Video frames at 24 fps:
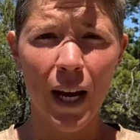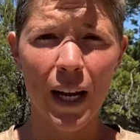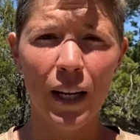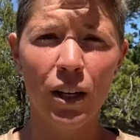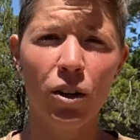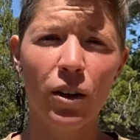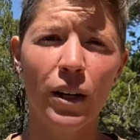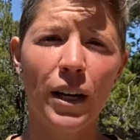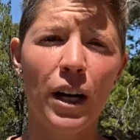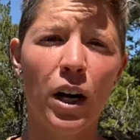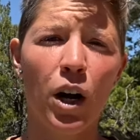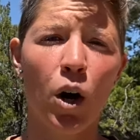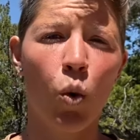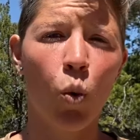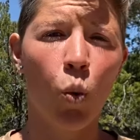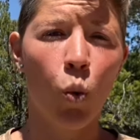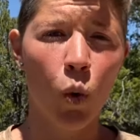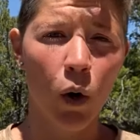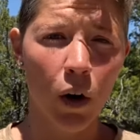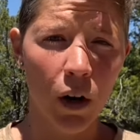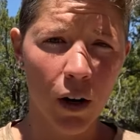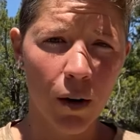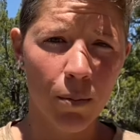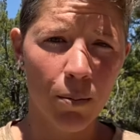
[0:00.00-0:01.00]
and you'll get a
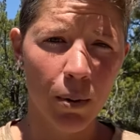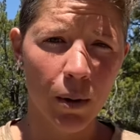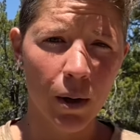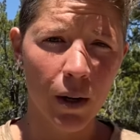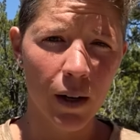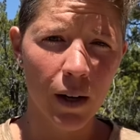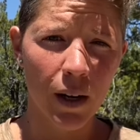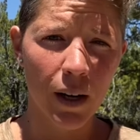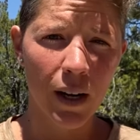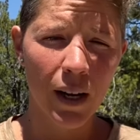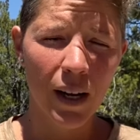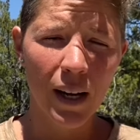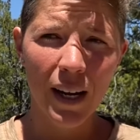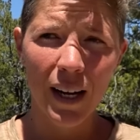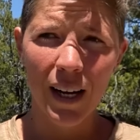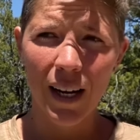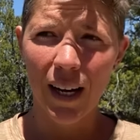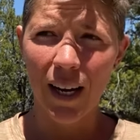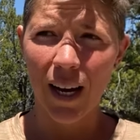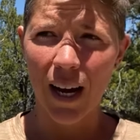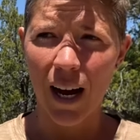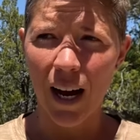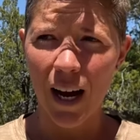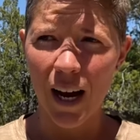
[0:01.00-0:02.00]
workbook,
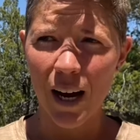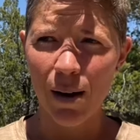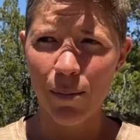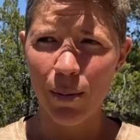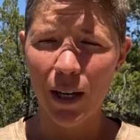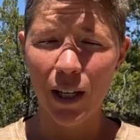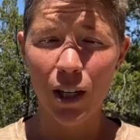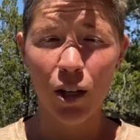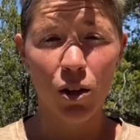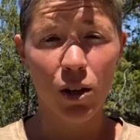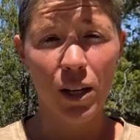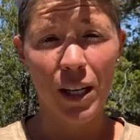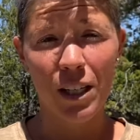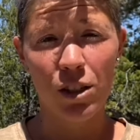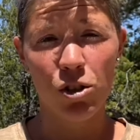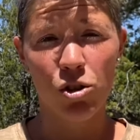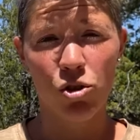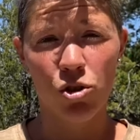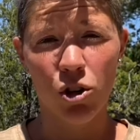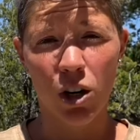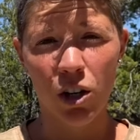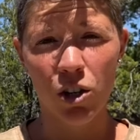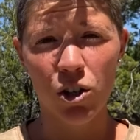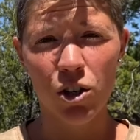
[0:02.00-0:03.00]
and you'll get
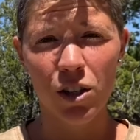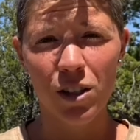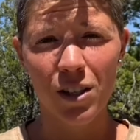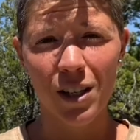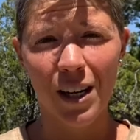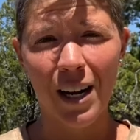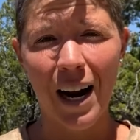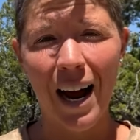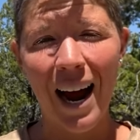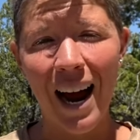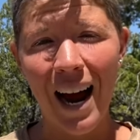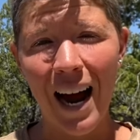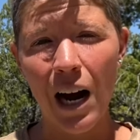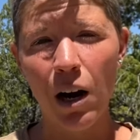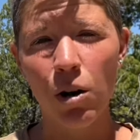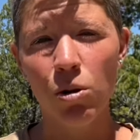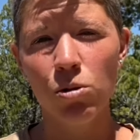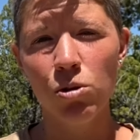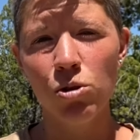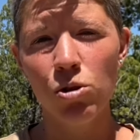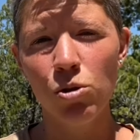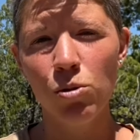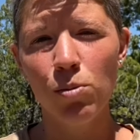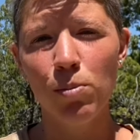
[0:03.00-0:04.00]
instructions on how
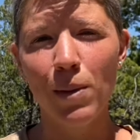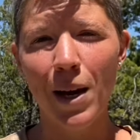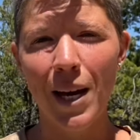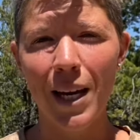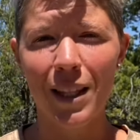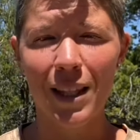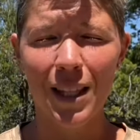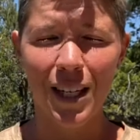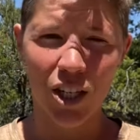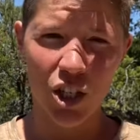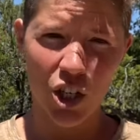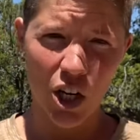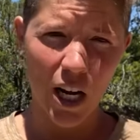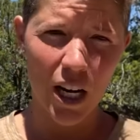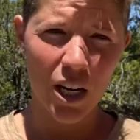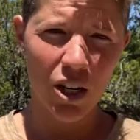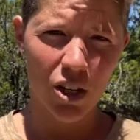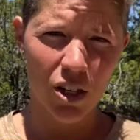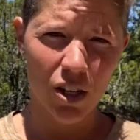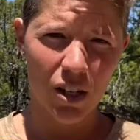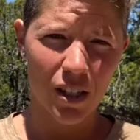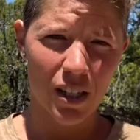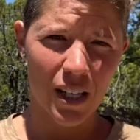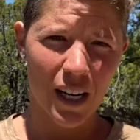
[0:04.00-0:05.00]
to make the
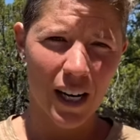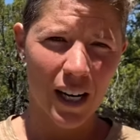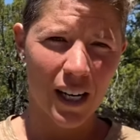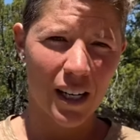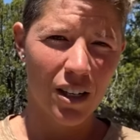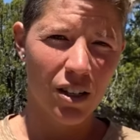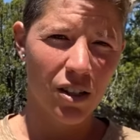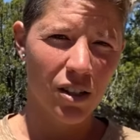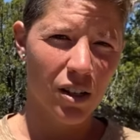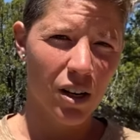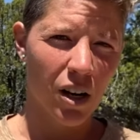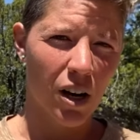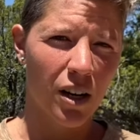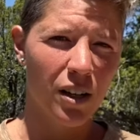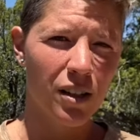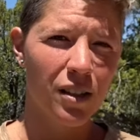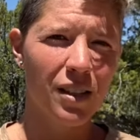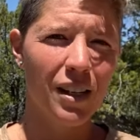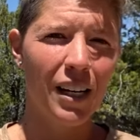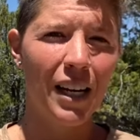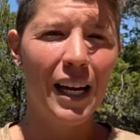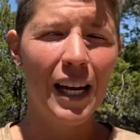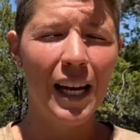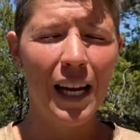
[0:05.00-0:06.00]
changes that I
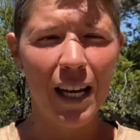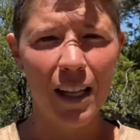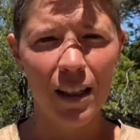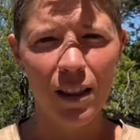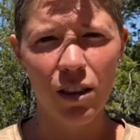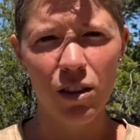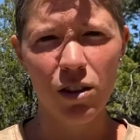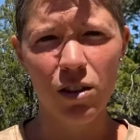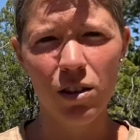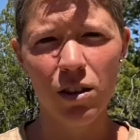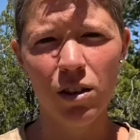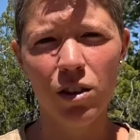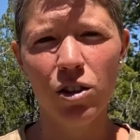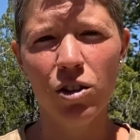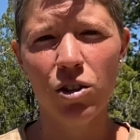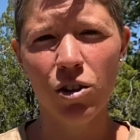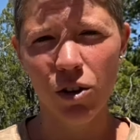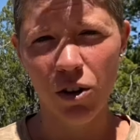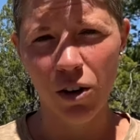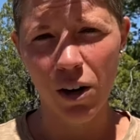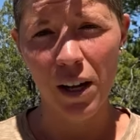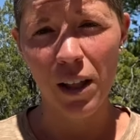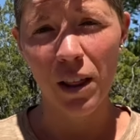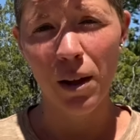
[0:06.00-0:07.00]
discuss
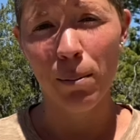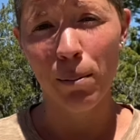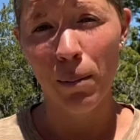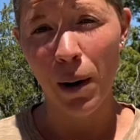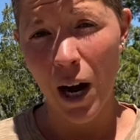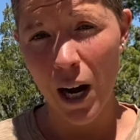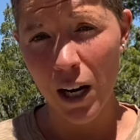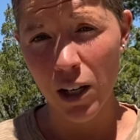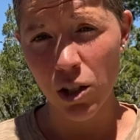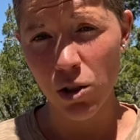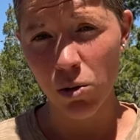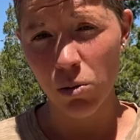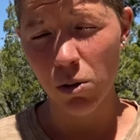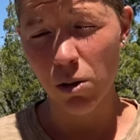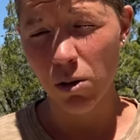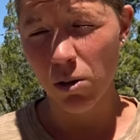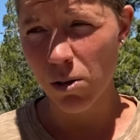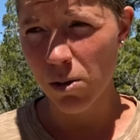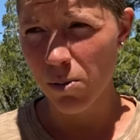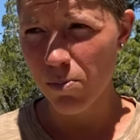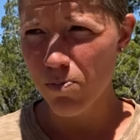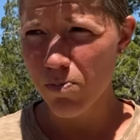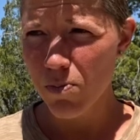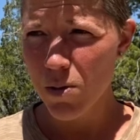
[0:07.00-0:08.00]
during the
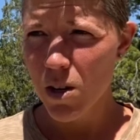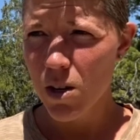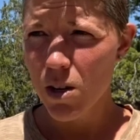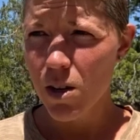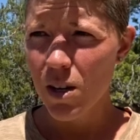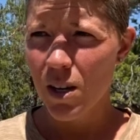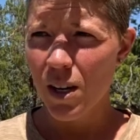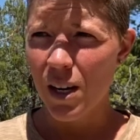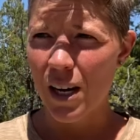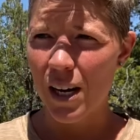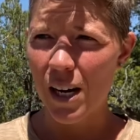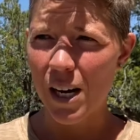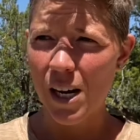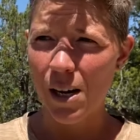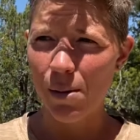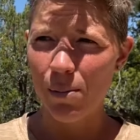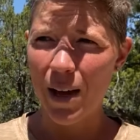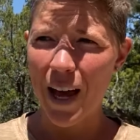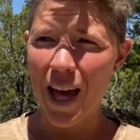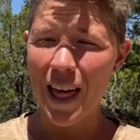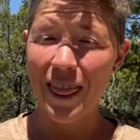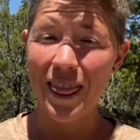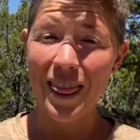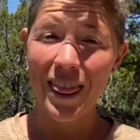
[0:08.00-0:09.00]
modules.
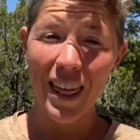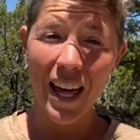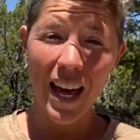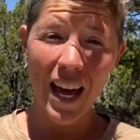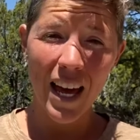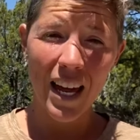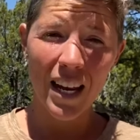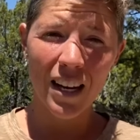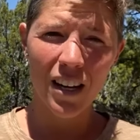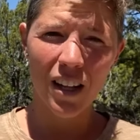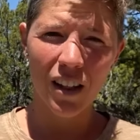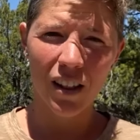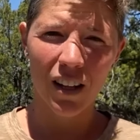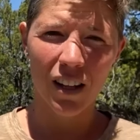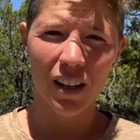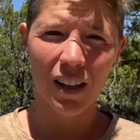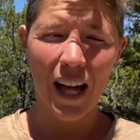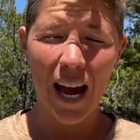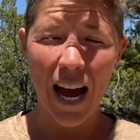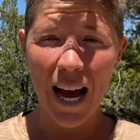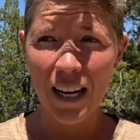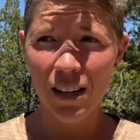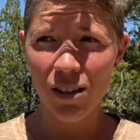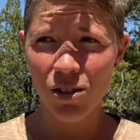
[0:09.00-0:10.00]
And then the
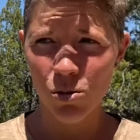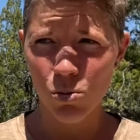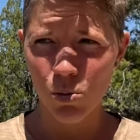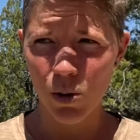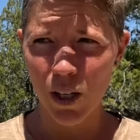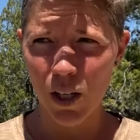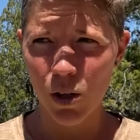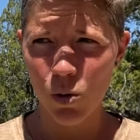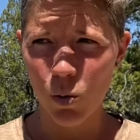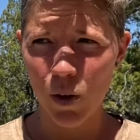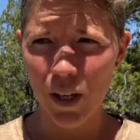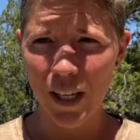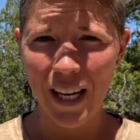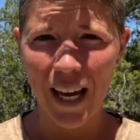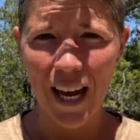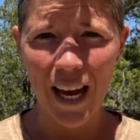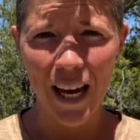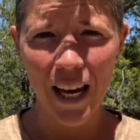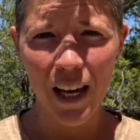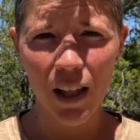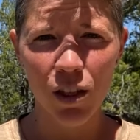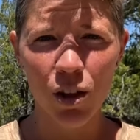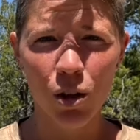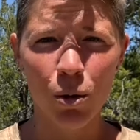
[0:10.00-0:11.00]
last week, week
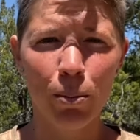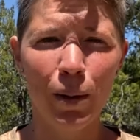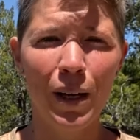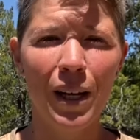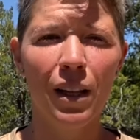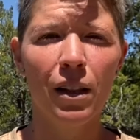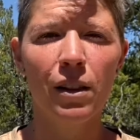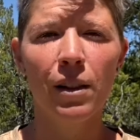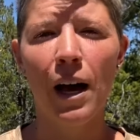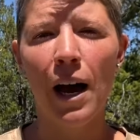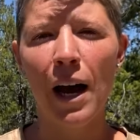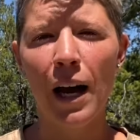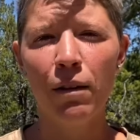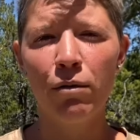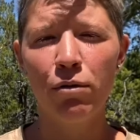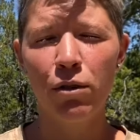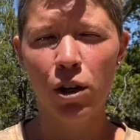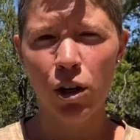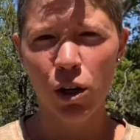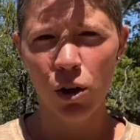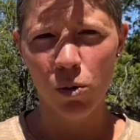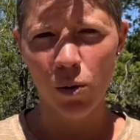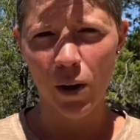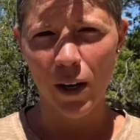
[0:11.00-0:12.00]
8, there'll be a live
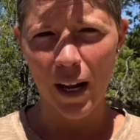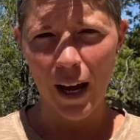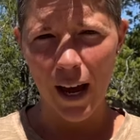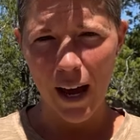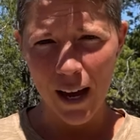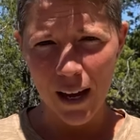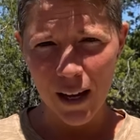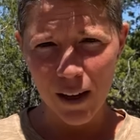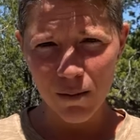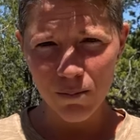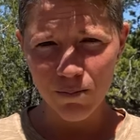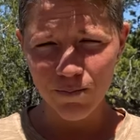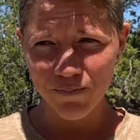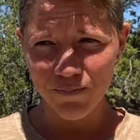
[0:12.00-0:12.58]
Q&A.